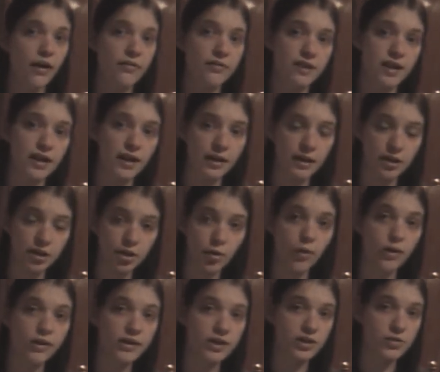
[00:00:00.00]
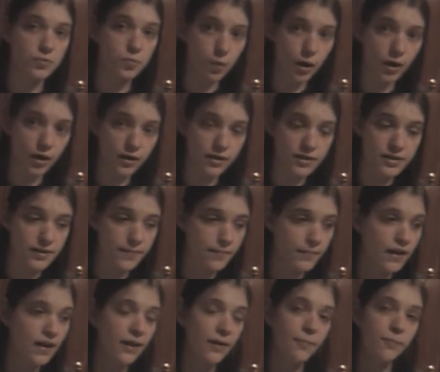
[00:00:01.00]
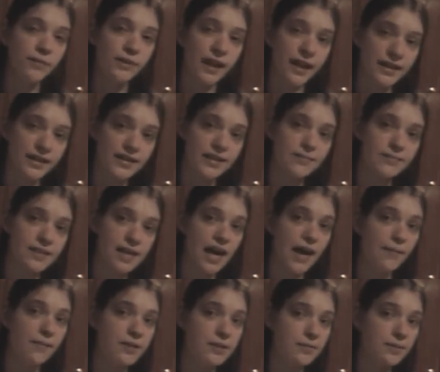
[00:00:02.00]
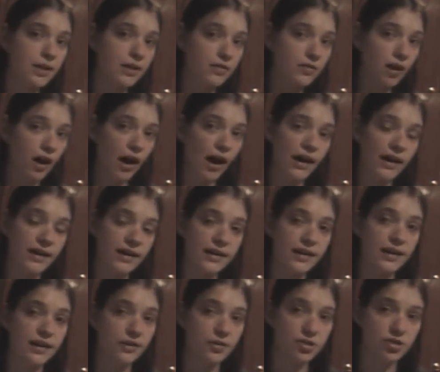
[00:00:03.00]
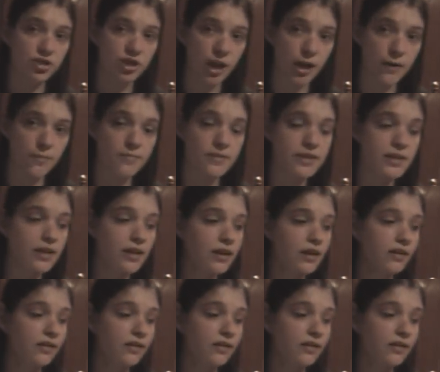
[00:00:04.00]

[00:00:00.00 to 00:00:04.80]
I was like, you know what, this works. But that seems to happen to me a lot in English dubs,